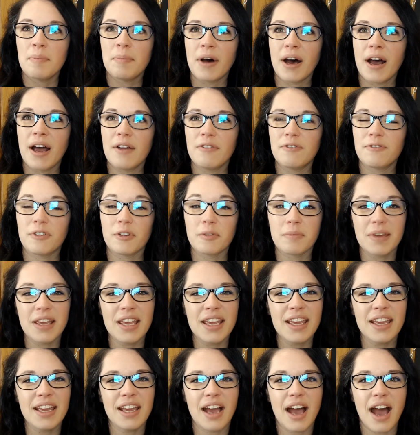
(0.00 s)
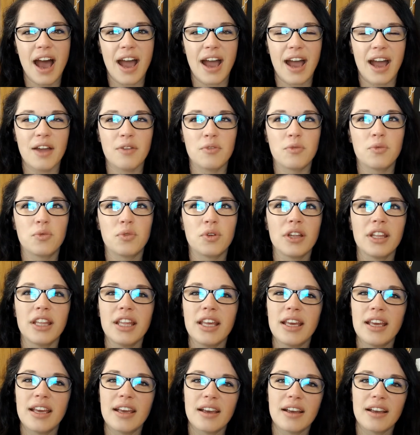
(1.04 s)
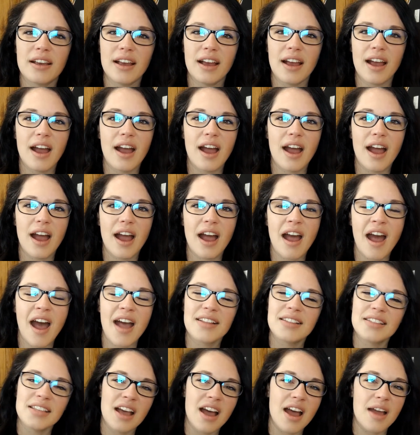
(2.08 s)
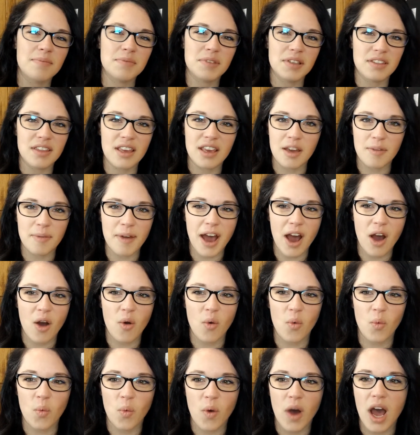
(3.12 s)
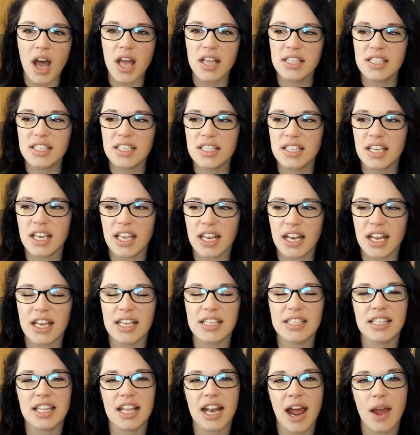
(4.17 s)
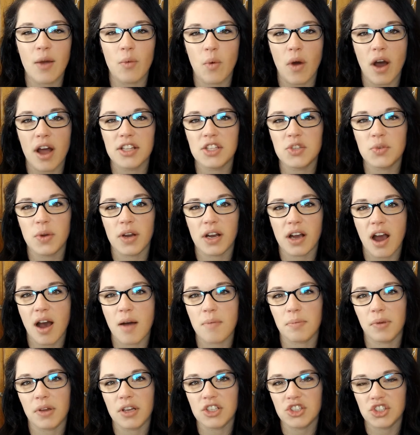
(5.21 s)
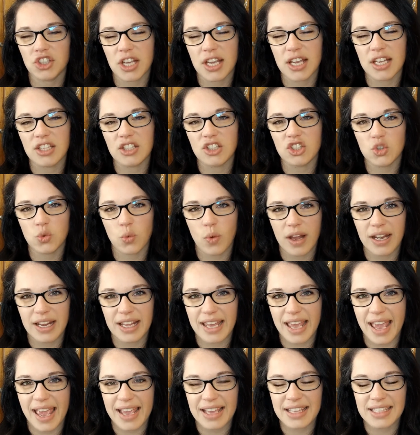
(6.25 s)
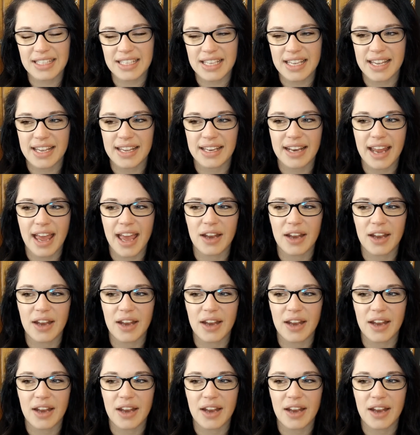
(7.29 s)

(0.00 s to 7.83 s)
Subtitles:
But for me, I've really had time to think about what it is that I want to accomplish in 2018.